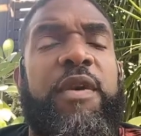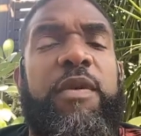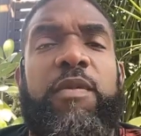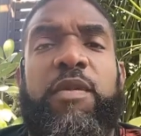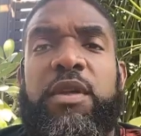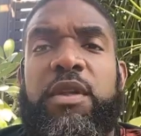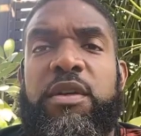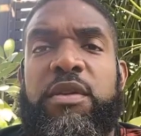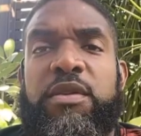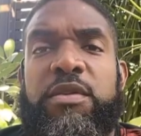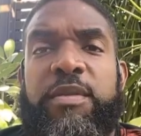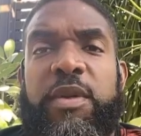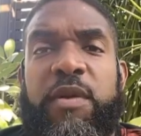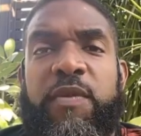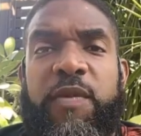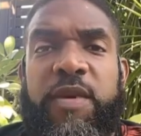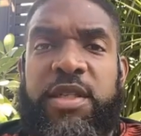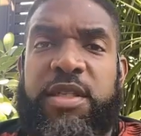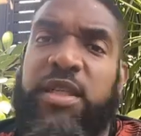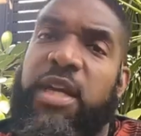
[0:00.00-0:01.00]
I want to use my
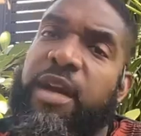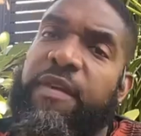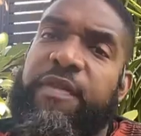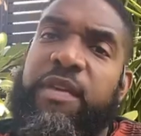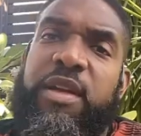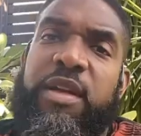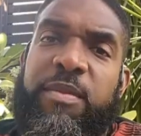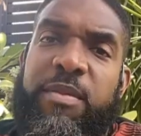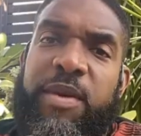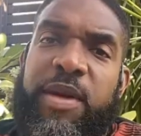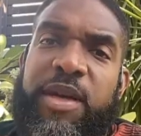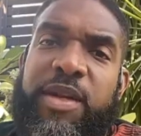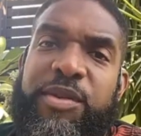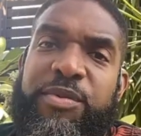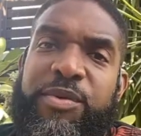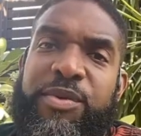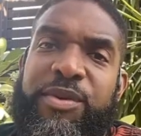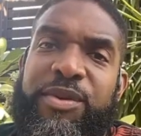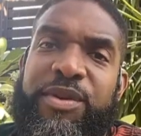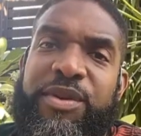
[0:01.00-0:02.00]
West African
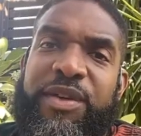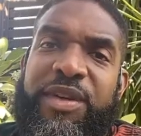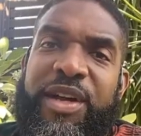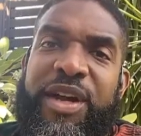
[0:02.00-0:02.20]
passport,